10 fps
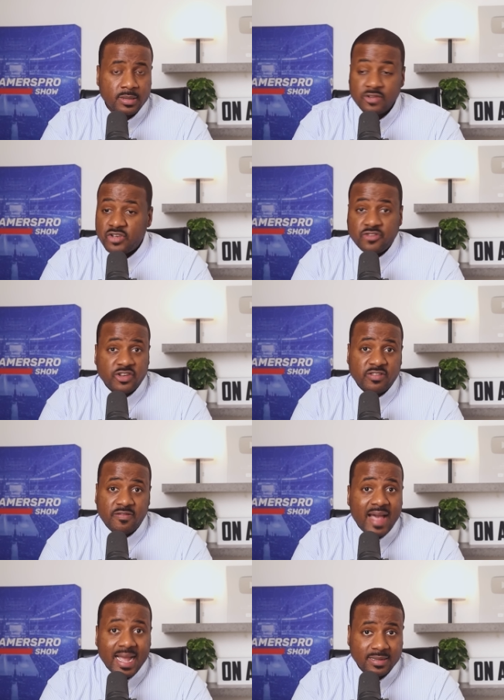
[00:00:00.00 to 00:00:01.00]
It, it's just a
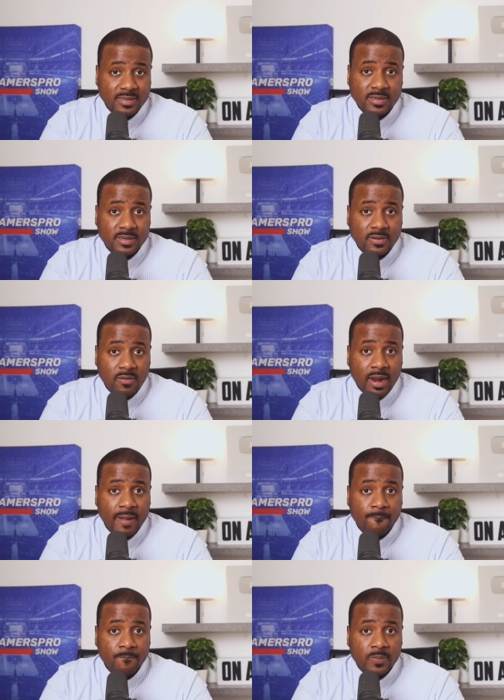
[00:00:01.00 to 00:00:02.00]
fact,
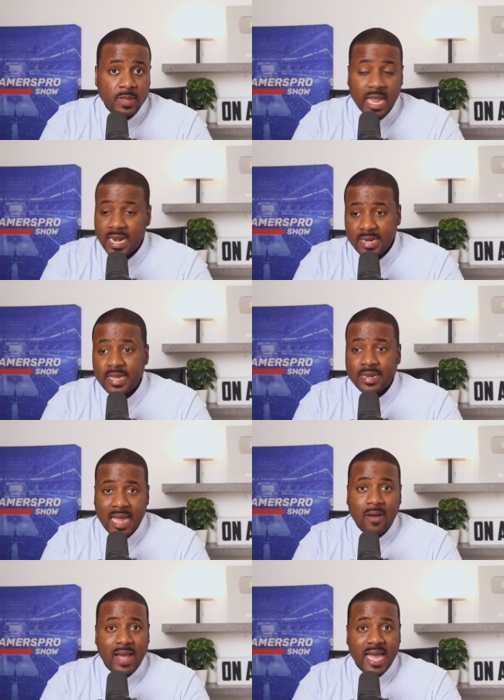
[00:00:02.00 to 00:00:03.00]
right? And then they
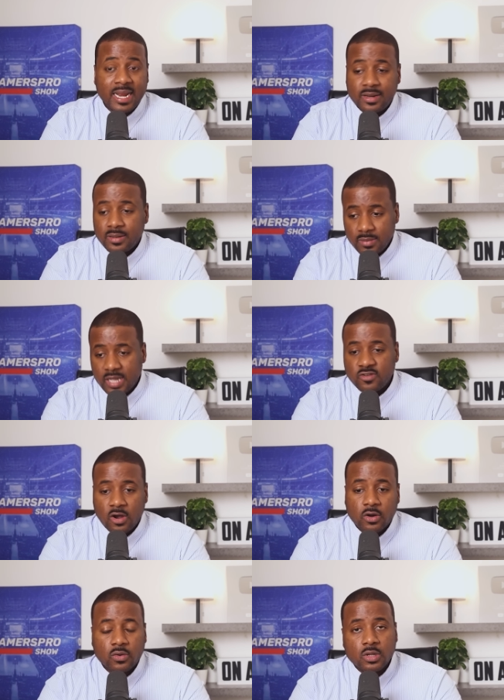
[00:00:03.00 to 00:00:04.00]
now added, as the
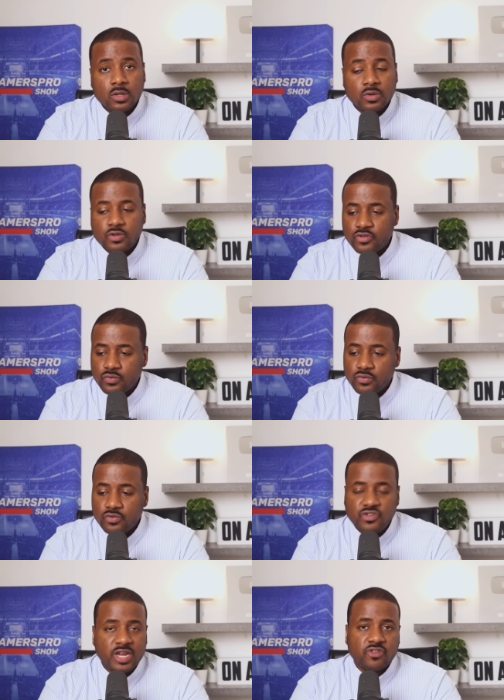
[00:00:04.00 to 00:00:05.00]
article alluded to,
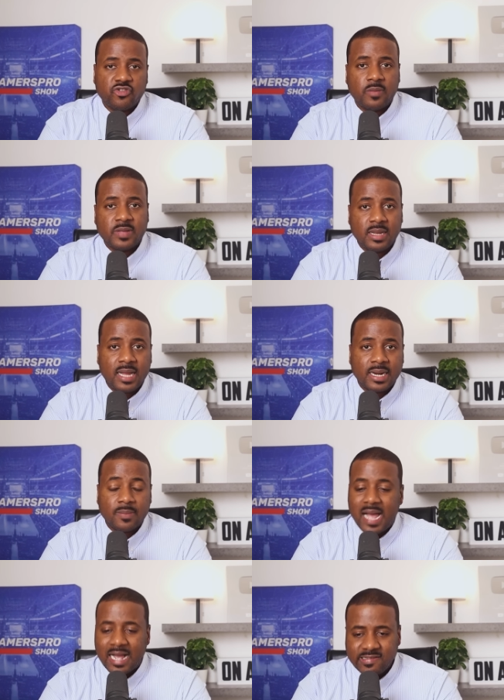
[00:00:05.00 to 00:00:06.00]
Shannon Sharpe to the
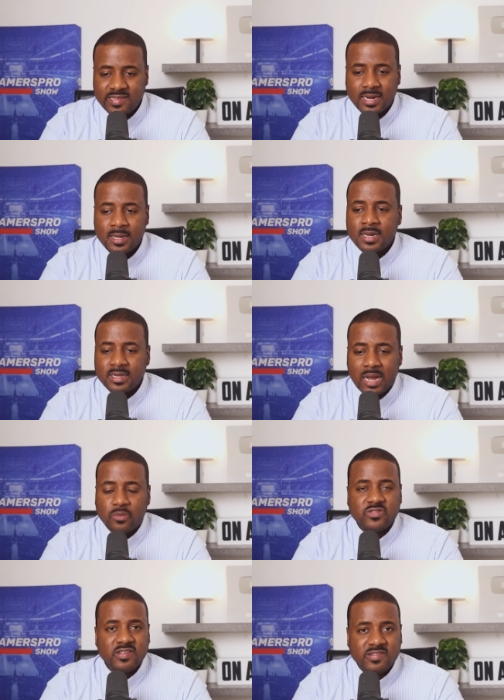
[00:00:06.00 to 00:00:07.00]
lineup. I said that
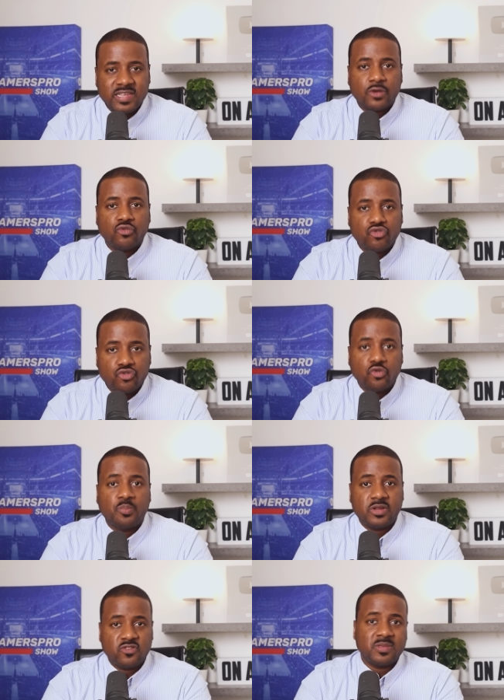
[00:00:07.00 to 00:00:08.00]
was the single
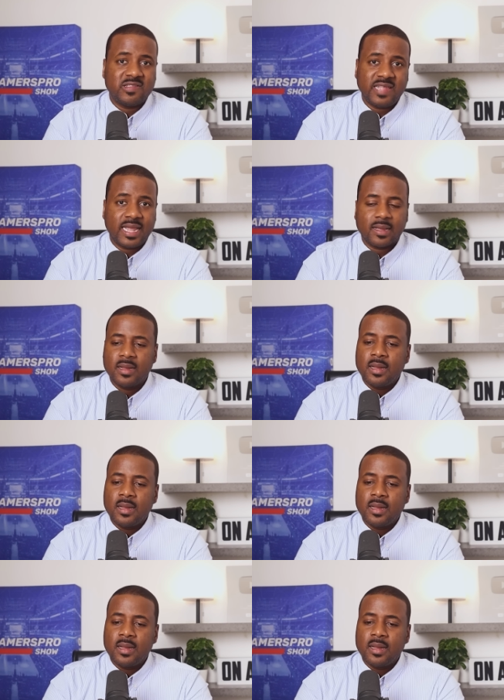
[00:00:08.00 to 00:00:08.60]
stupidest mistake